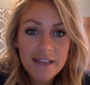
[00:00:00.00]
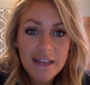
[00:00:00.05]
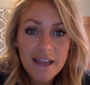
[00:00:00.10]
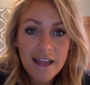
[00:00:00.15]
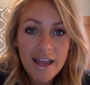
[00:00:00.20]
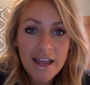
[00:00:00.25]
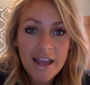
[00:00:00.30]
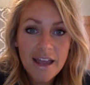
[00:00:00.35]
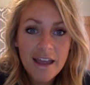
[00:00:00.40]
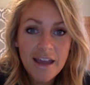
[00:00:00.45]

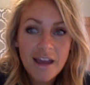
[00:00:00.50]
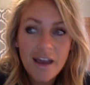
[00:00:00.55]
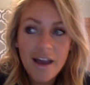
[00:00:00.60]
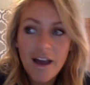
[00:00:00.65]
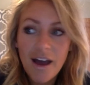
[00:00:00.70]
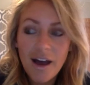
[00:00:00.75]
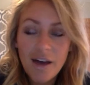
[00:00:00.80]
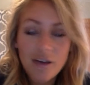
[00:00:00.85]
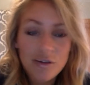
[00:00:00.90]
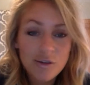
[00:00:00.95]
hey,
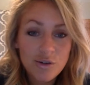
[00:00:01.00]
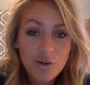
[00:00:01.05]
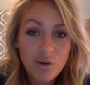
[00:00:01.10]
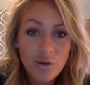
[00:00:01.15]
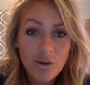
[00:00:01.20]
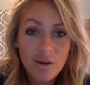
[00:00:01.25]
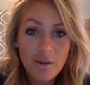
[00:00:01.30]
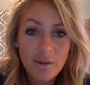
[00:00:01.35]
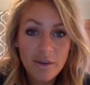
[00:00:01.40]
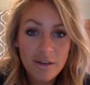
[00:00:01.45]
how's your goal
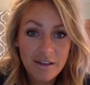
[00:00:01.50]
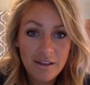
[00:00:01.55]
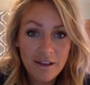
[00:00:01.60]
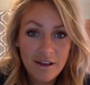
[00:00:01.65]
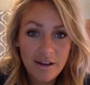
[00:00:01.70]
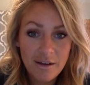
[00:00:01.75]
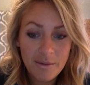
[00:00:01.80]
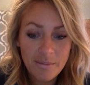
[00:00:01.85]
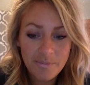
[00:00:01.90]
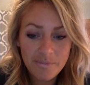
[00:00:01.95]
coming
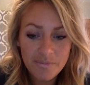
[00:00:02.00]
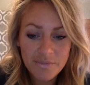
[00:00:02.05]
along?